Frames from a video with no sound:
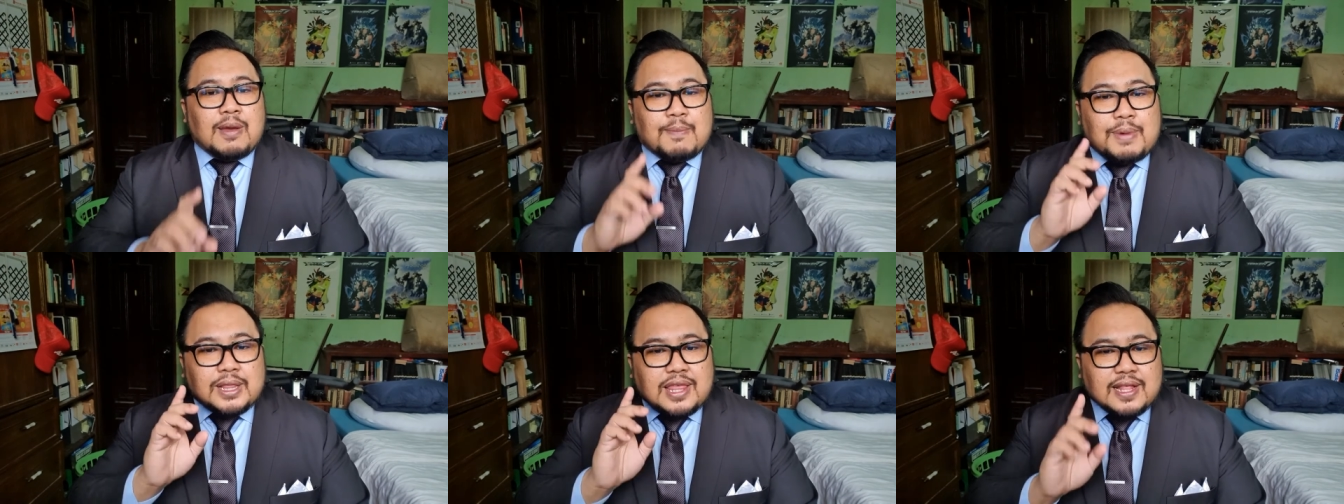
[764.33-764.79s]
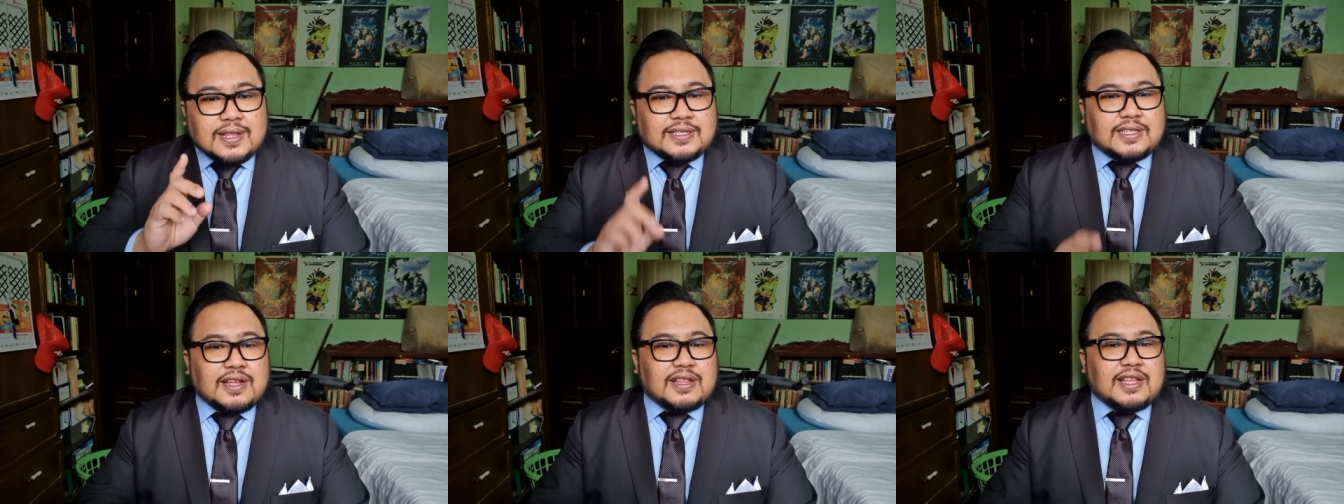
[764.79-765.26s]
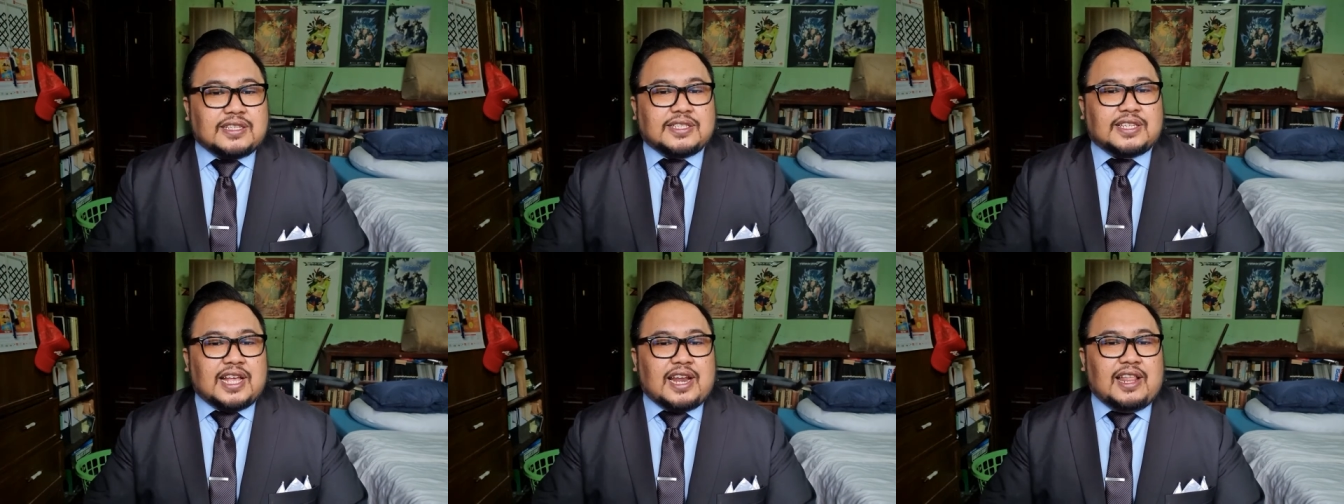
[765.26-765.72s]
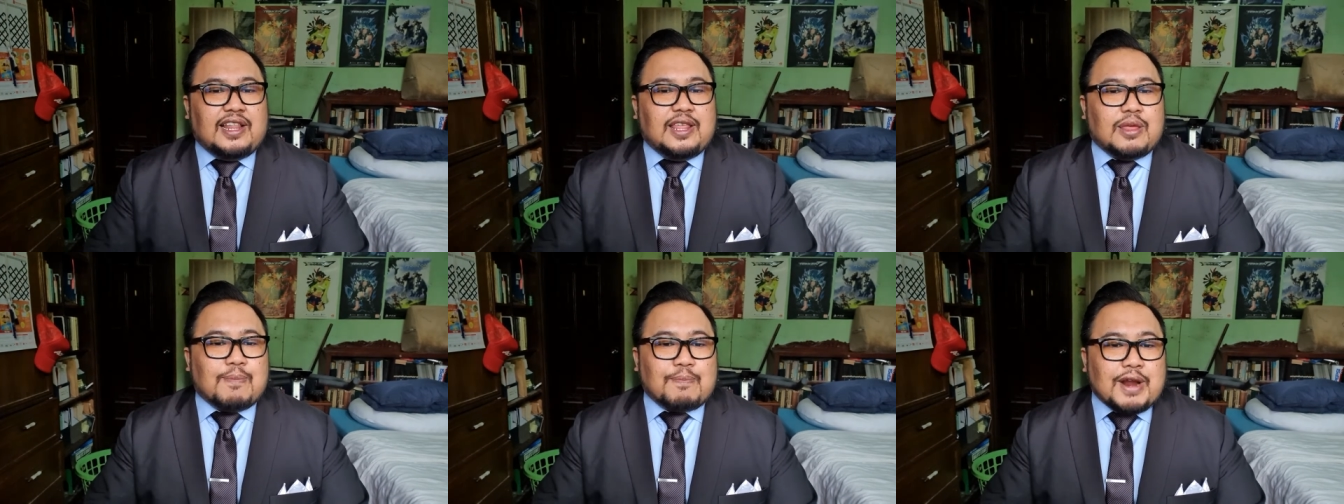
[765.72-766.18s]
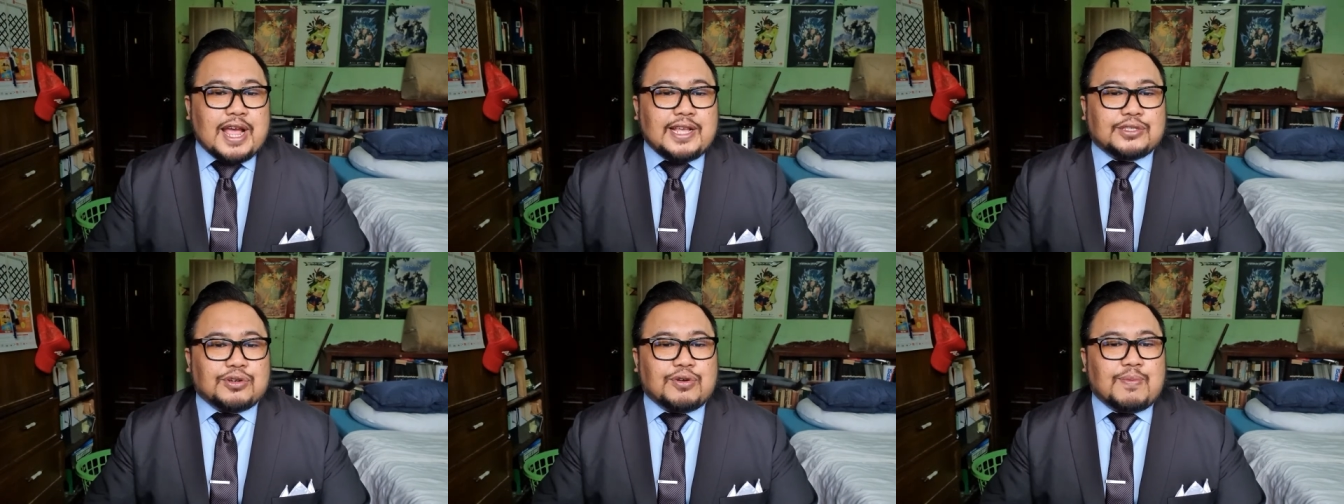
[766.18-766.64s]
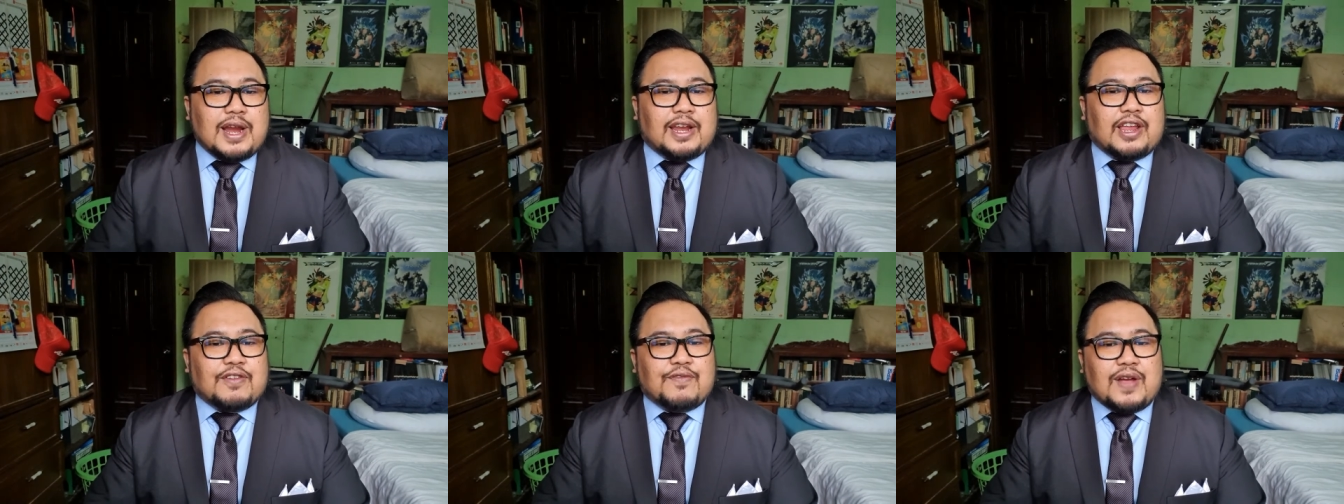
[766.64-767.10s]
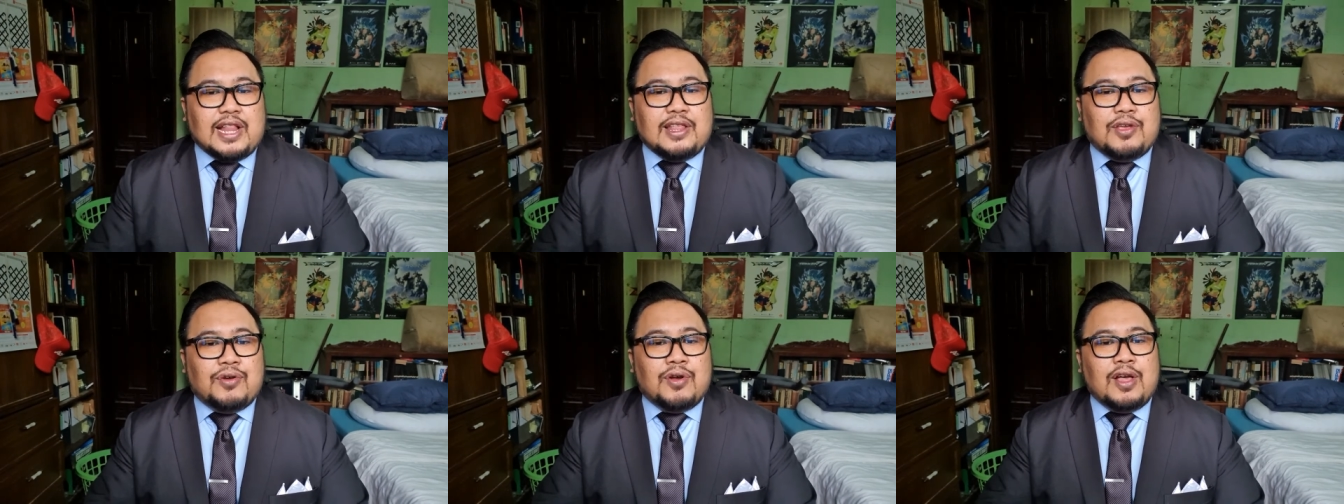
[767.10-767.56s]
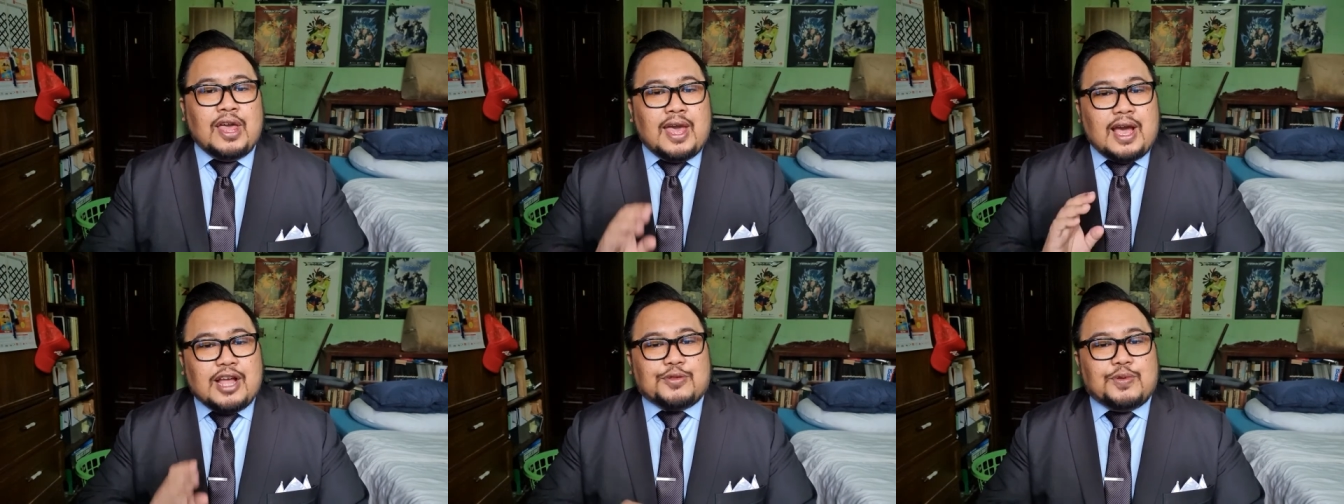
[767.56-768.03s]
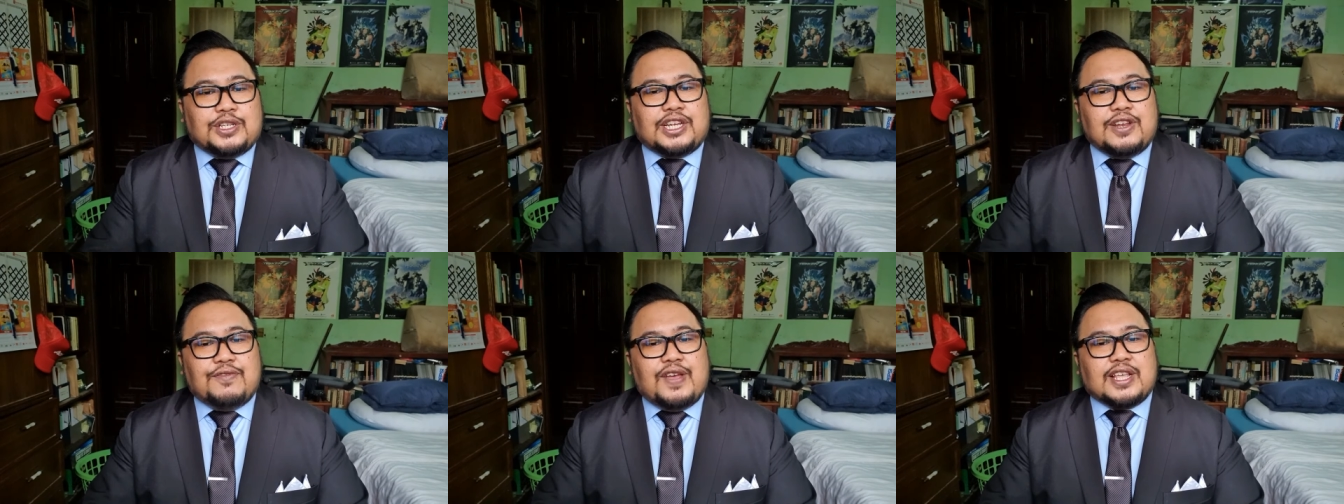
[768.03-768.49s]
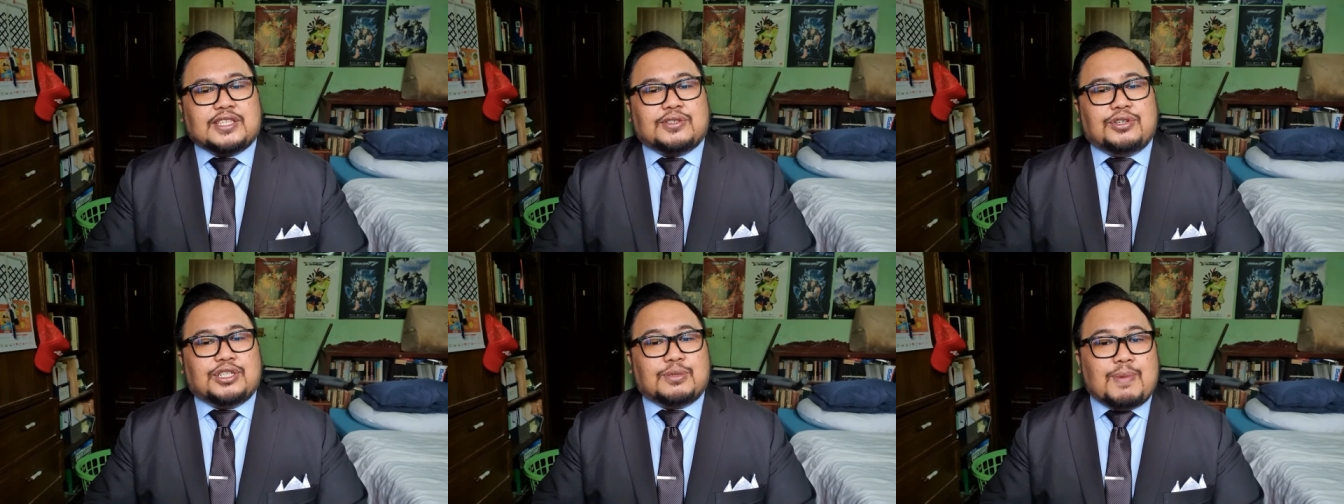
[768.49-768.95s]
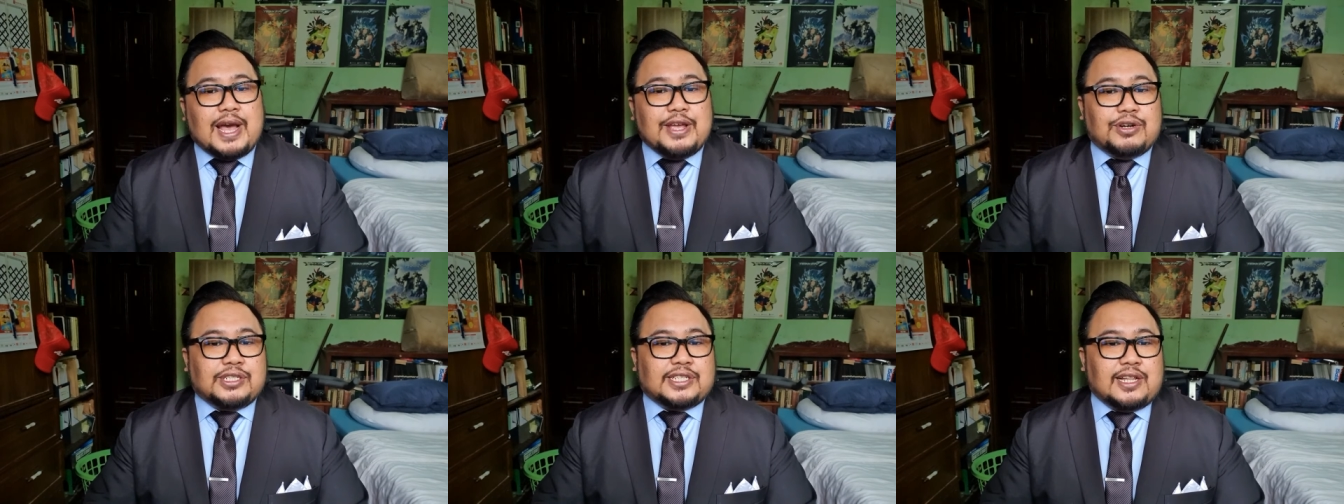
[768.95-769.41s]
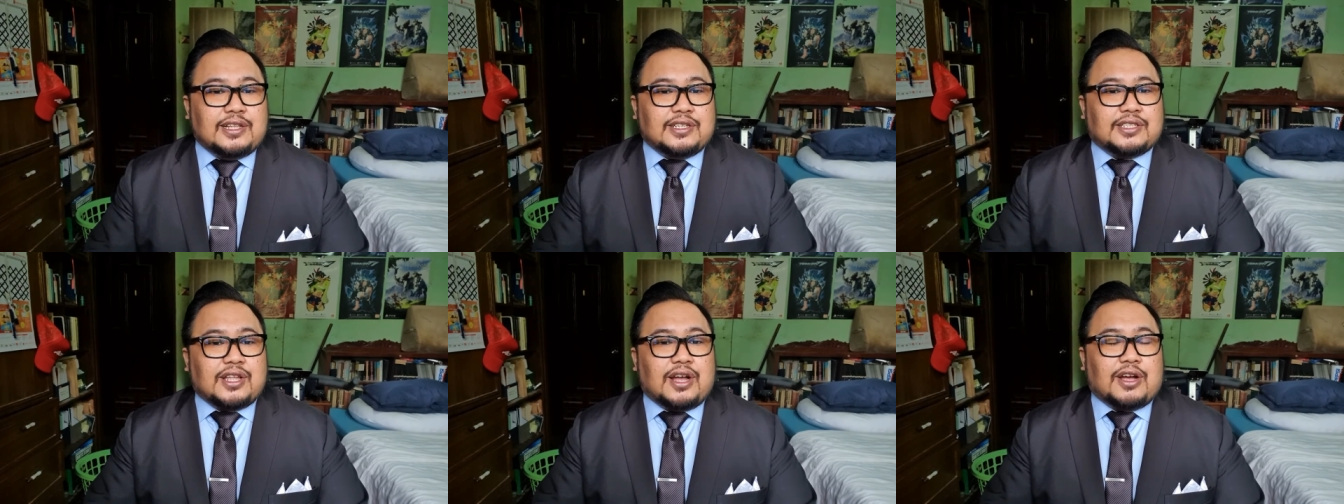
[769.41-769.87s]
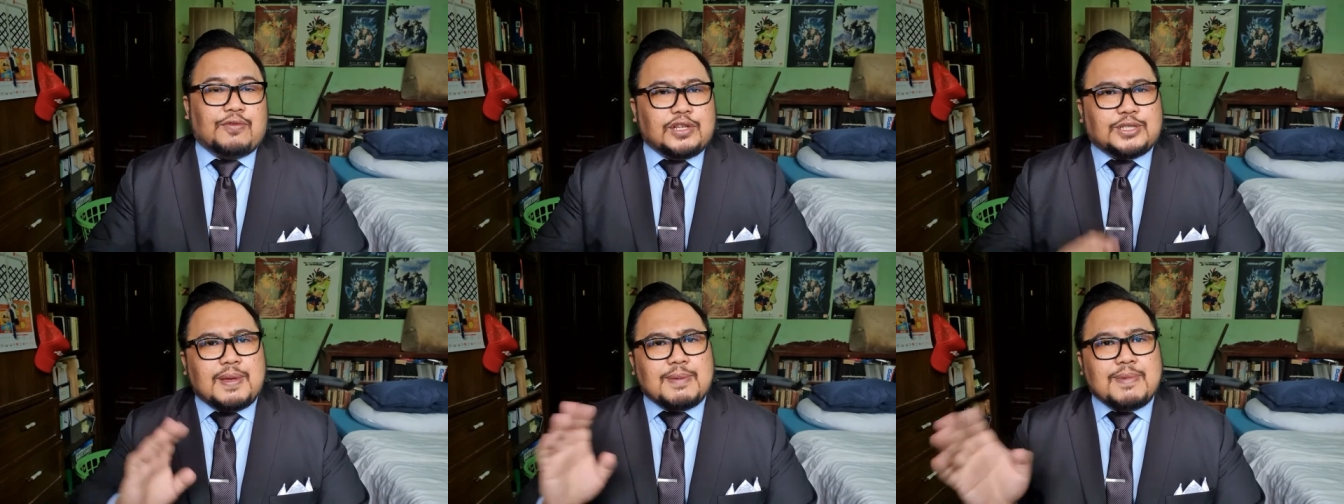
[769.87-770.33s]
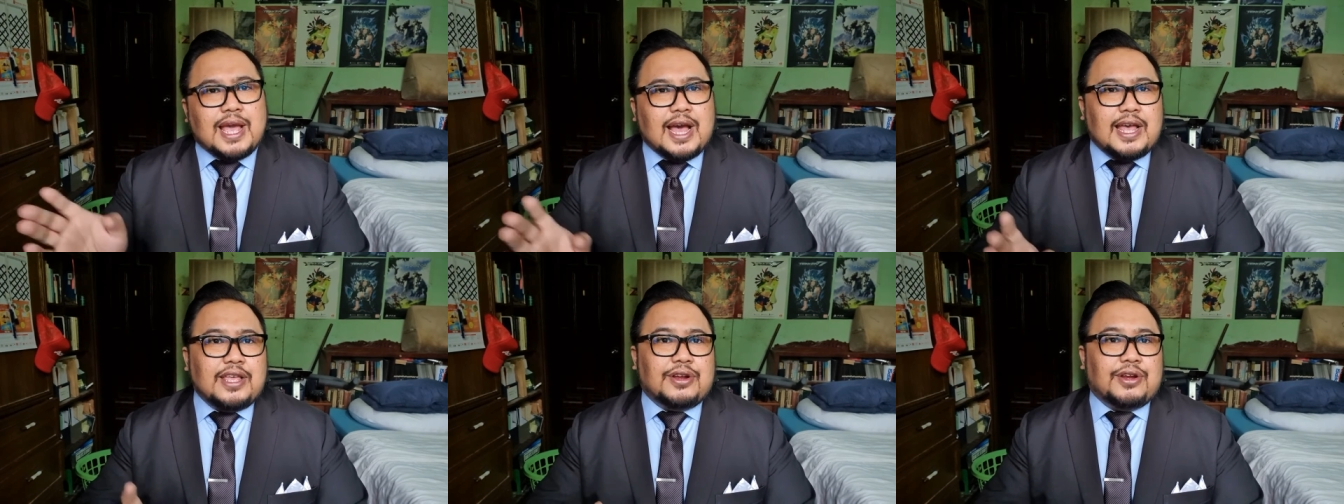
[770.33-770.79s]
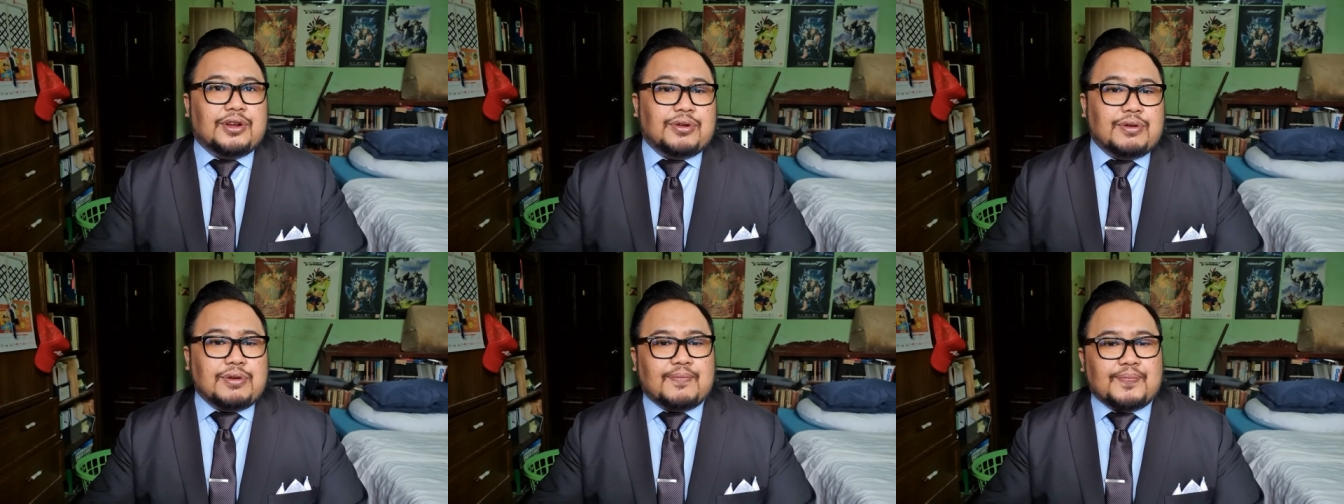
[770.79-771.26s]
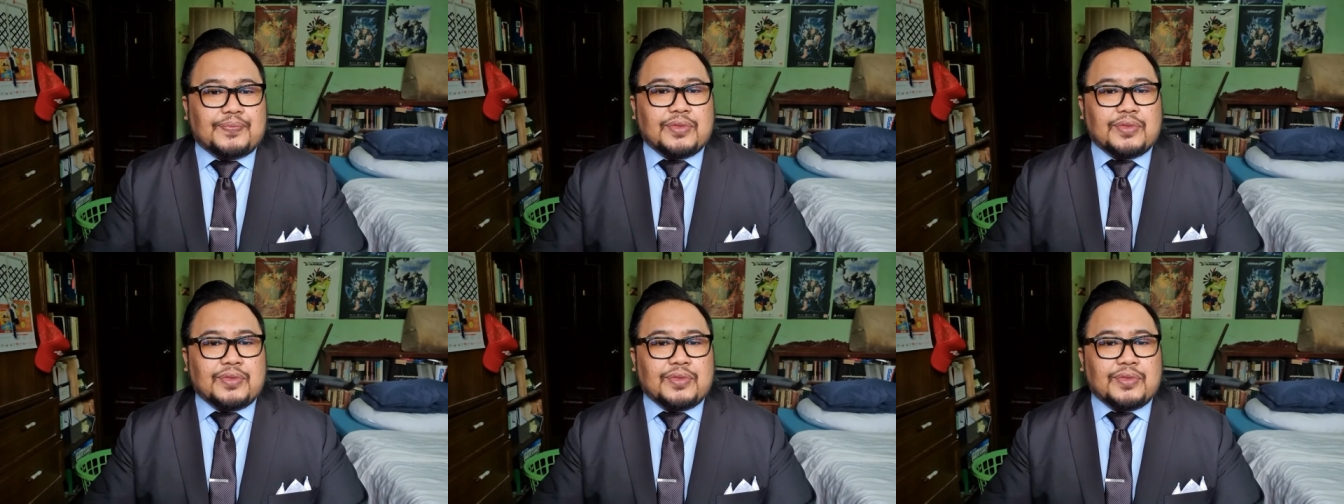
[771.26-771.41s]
But that is not necessarily the price or market value at which investors buy or sell the stock, which may be higher, no?